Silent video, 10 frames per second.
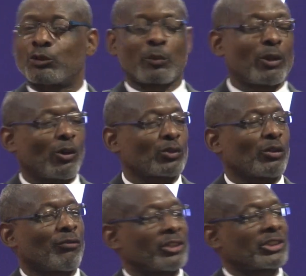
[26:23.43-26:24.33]
to be
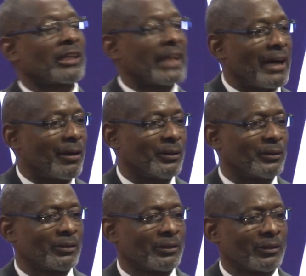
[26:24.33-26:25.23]
controversial now.
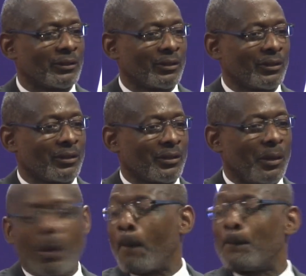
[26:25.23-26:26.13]

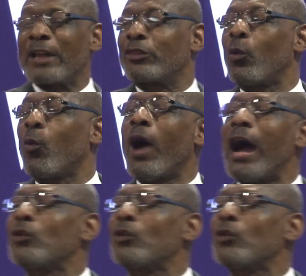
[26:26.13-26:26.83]
But the one